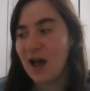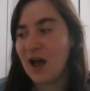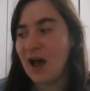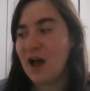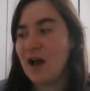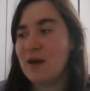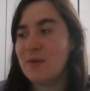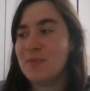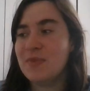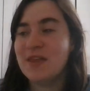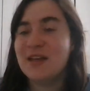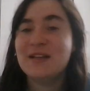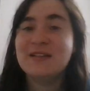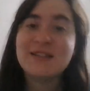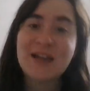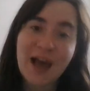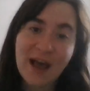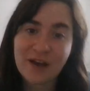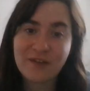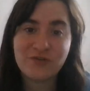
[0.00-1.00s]
Um,
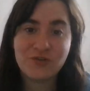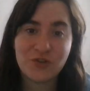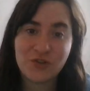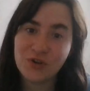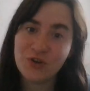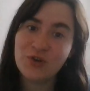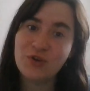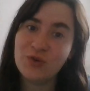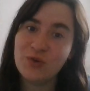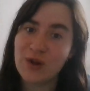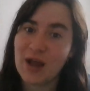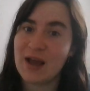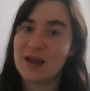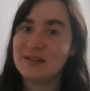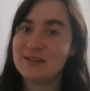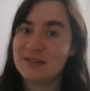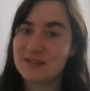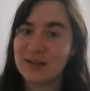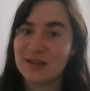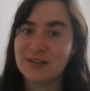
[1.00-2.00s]
this afternoon
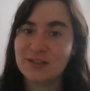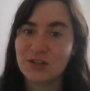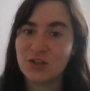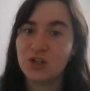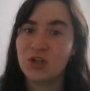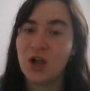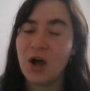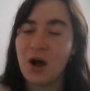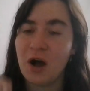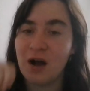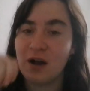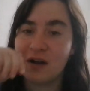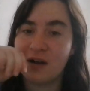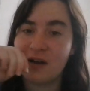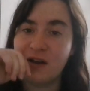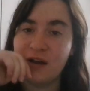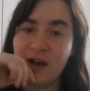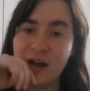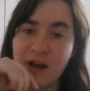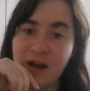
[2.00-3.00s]
at 6 o'clock,
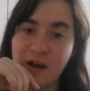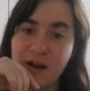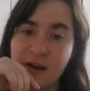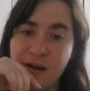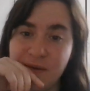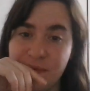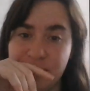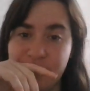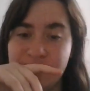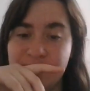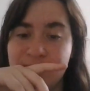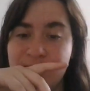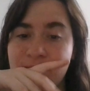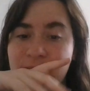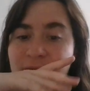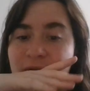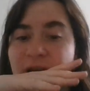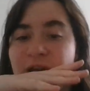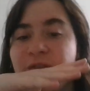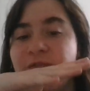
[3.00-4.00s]
um,
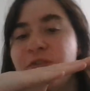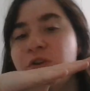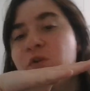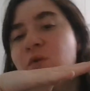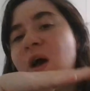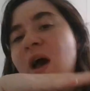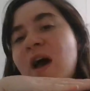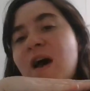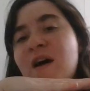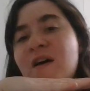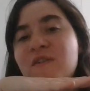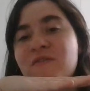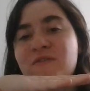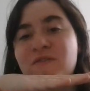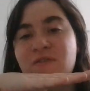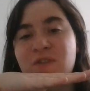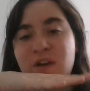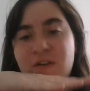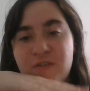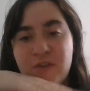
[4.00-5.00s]
if you
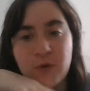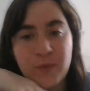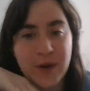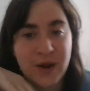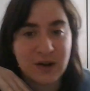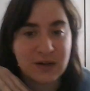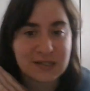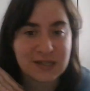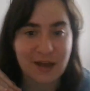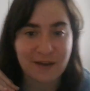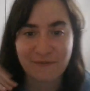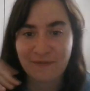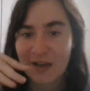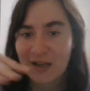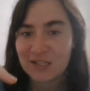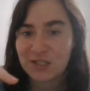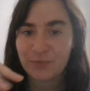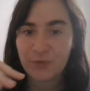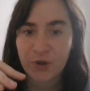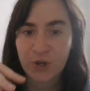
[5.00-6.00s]
have, if your parents have
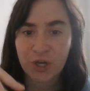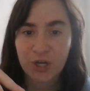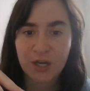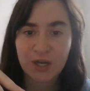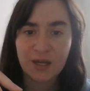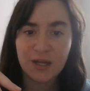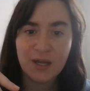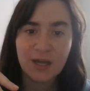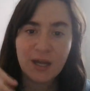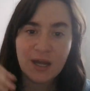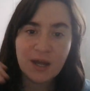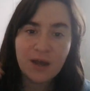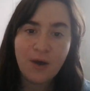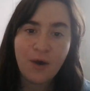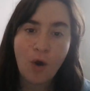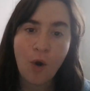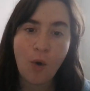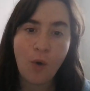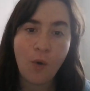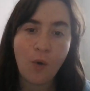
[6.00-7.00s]
Facebook
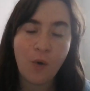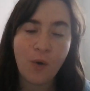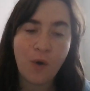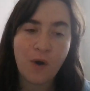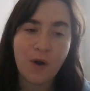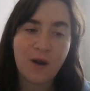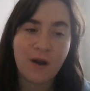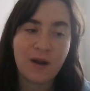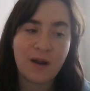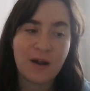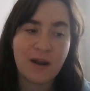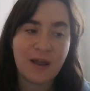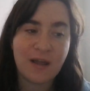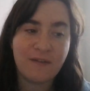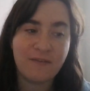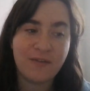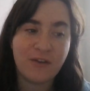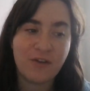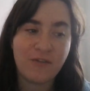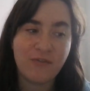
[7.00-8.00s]
or
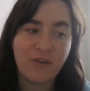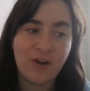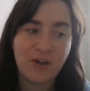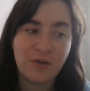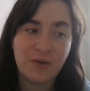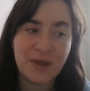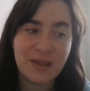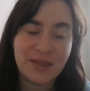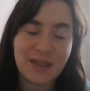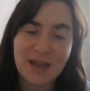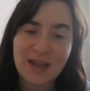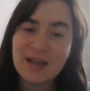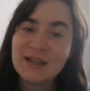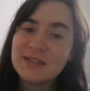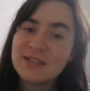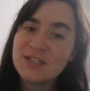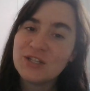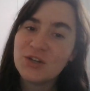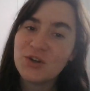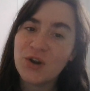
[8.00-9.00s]
if you're following the
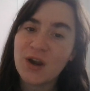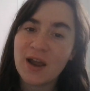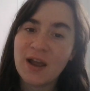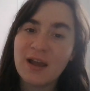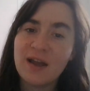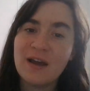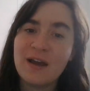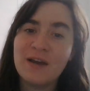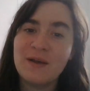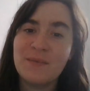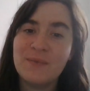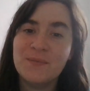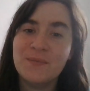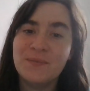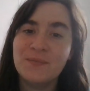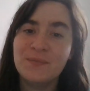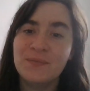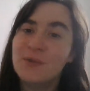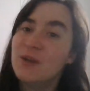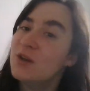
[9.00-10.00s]
Instagram,
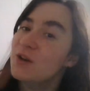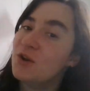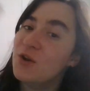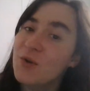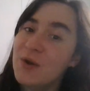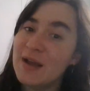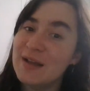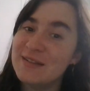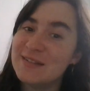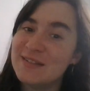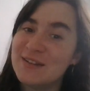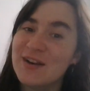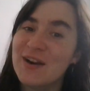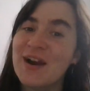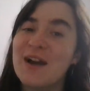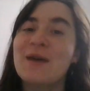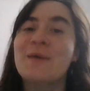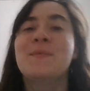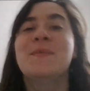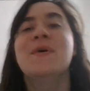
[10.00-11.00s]
the new
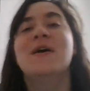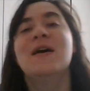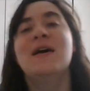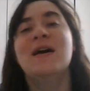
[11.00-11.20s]
Instagram,